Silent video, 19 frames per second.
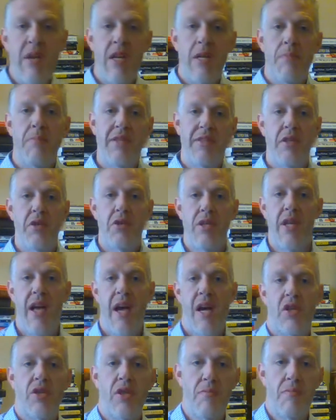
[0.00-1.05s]
be in a position to
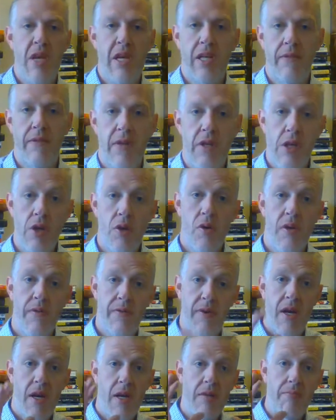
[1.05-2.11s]
actually make a video
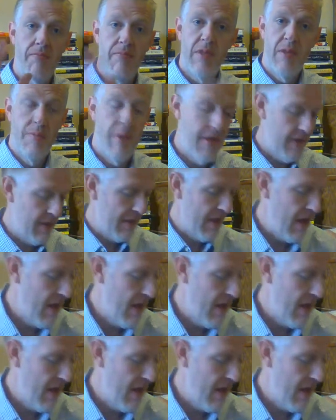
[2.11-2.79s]
if I spent the